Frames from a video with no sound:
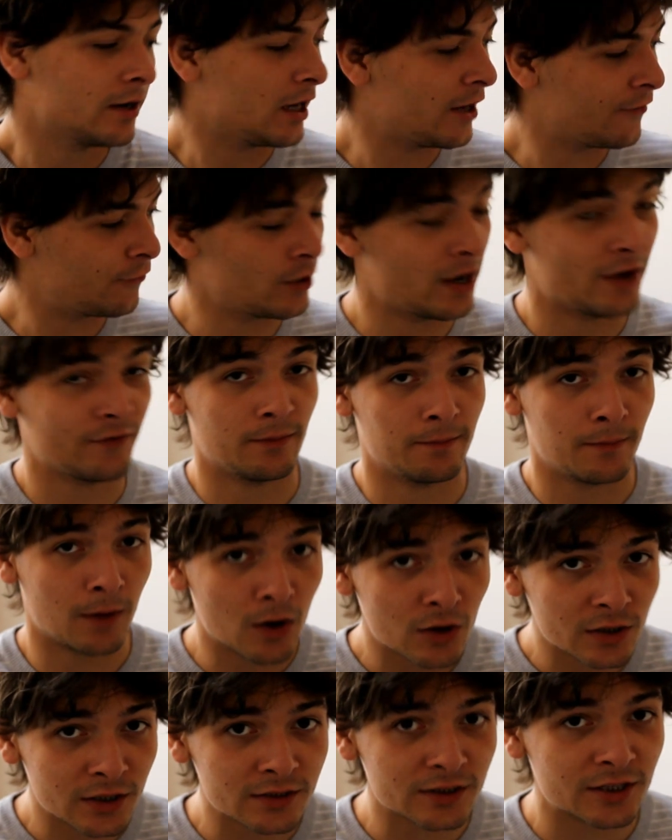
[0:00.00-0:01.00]
If you have
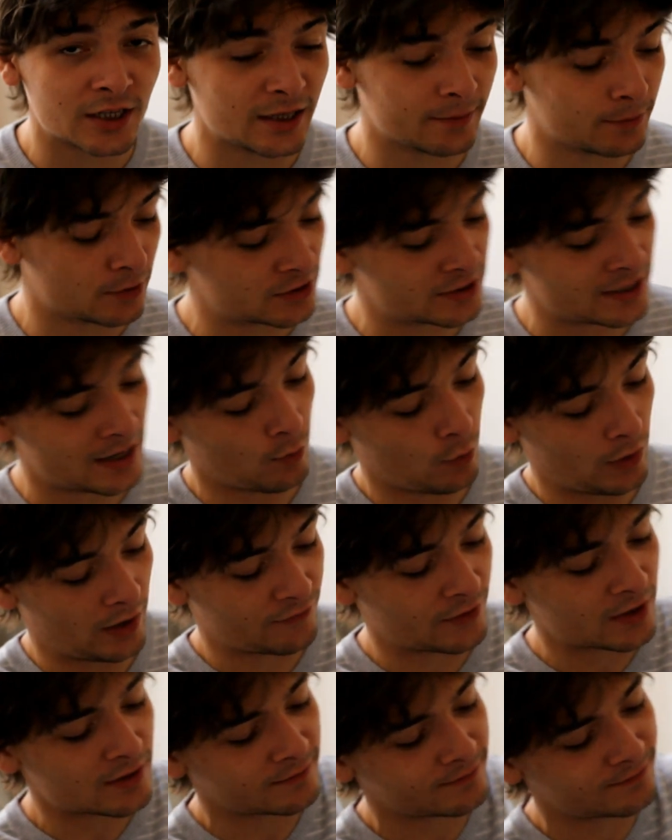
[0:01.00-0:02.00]
modern keyboards,
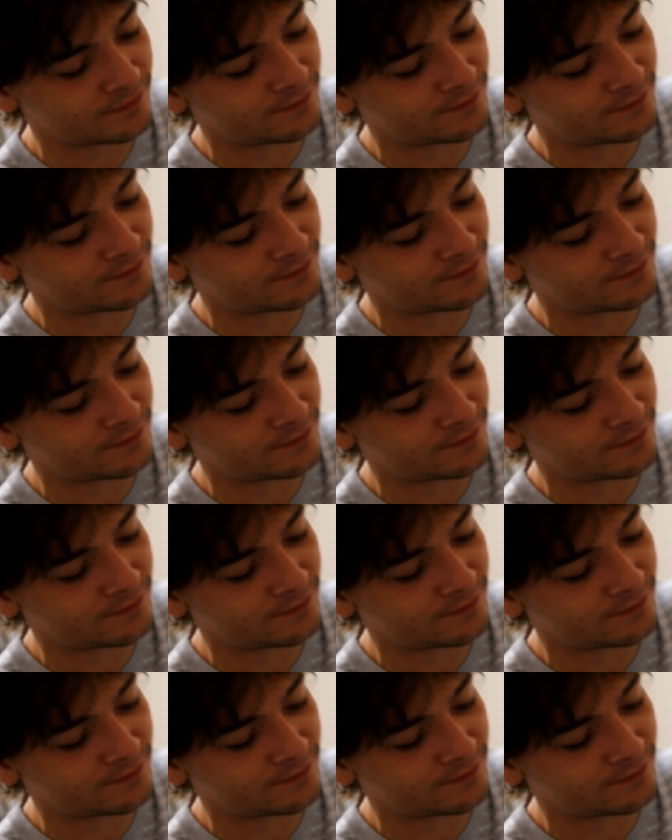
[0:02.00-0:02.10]
however,